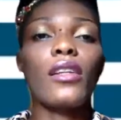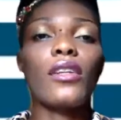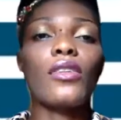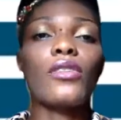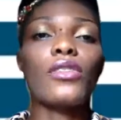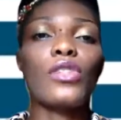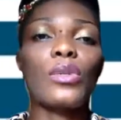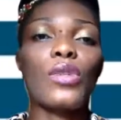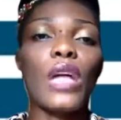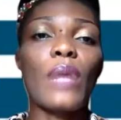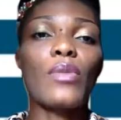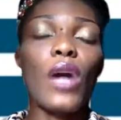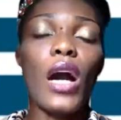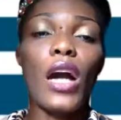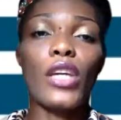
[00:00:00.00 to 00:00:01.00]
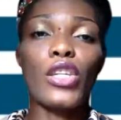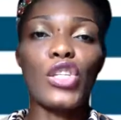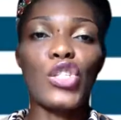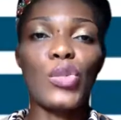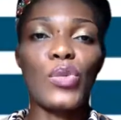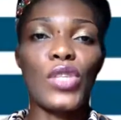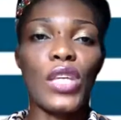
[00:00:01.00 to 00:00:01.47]
subscribe to our
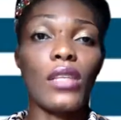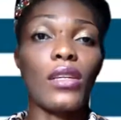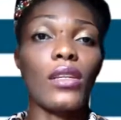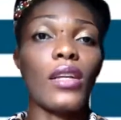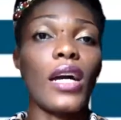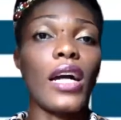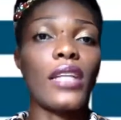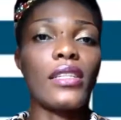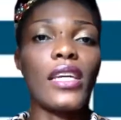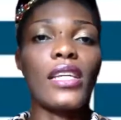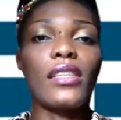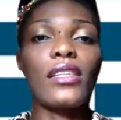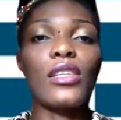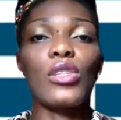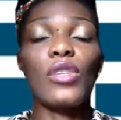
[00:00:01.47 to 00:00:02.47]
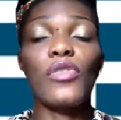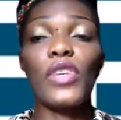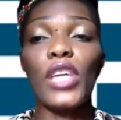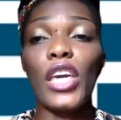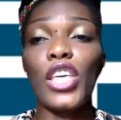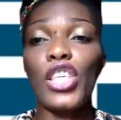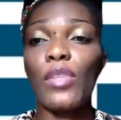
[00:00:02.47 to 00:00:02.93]
YouTube channel and hit the
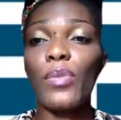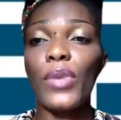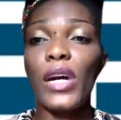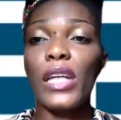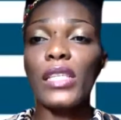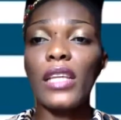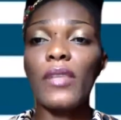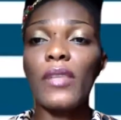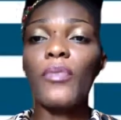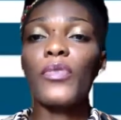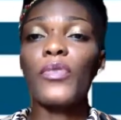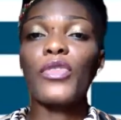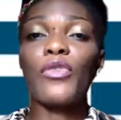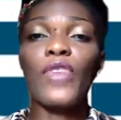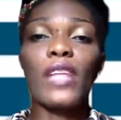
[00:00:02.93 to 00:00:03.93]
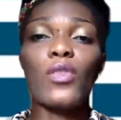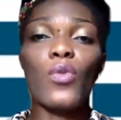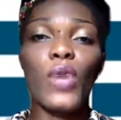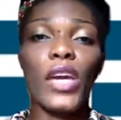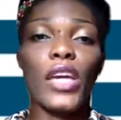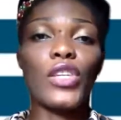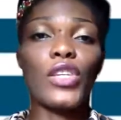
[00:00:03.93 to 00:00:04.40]
notification button. That
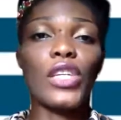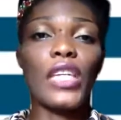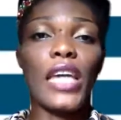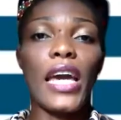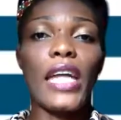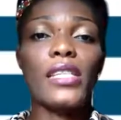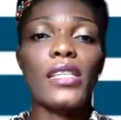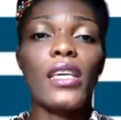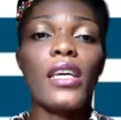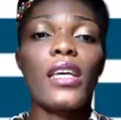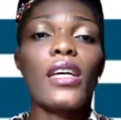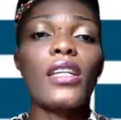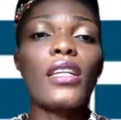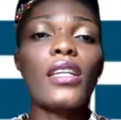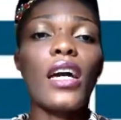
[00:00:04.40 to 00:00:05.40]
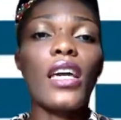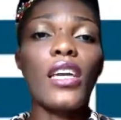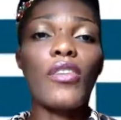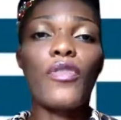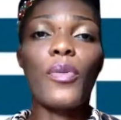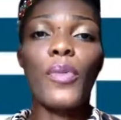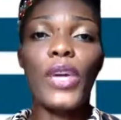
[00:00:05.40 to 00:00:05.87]
way you get the
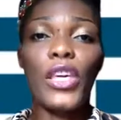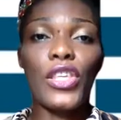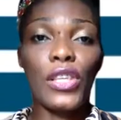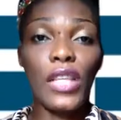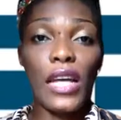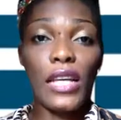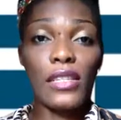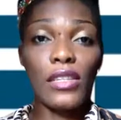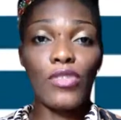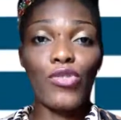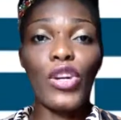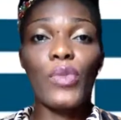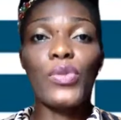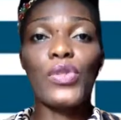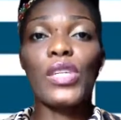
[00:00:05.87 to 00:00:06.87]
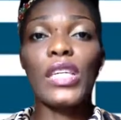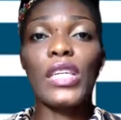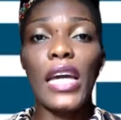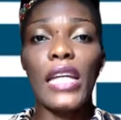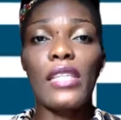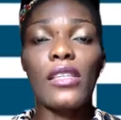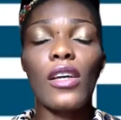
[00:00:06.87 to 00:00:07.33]
information as it drops. You
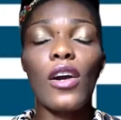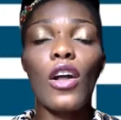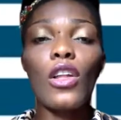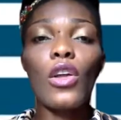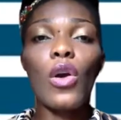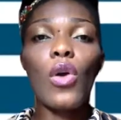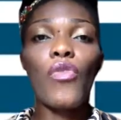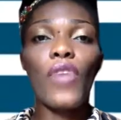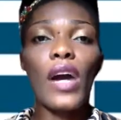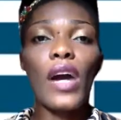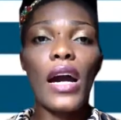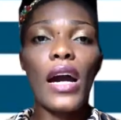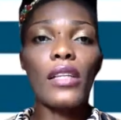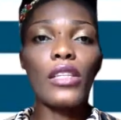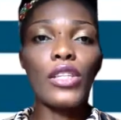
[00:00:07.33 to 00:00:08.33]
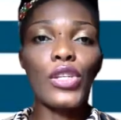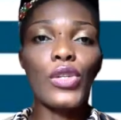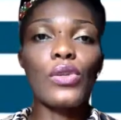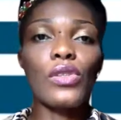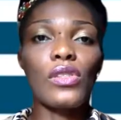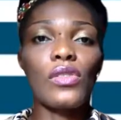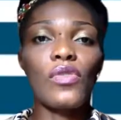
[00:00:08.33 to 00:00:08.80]
get all of our
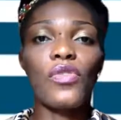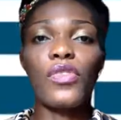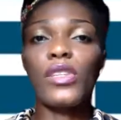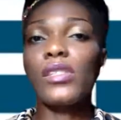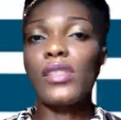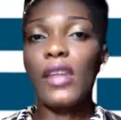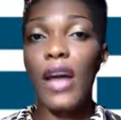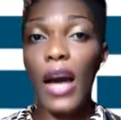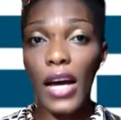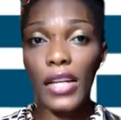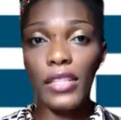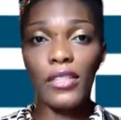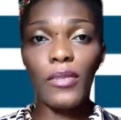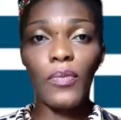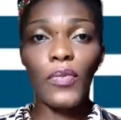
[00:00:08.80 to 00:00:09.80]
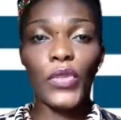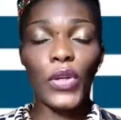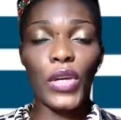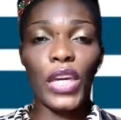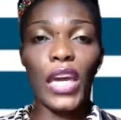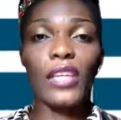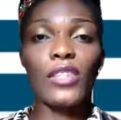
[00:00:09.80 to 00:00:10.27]
news firsthand.
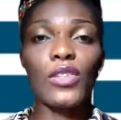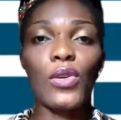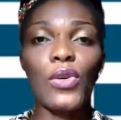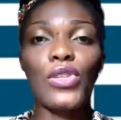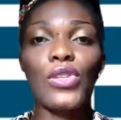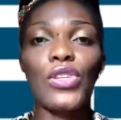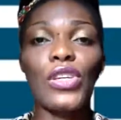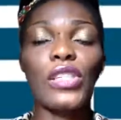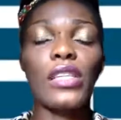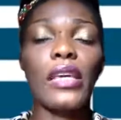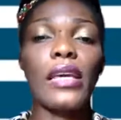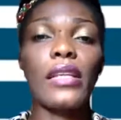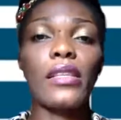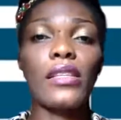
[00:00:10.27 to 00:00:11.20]
Okay, so you just hit the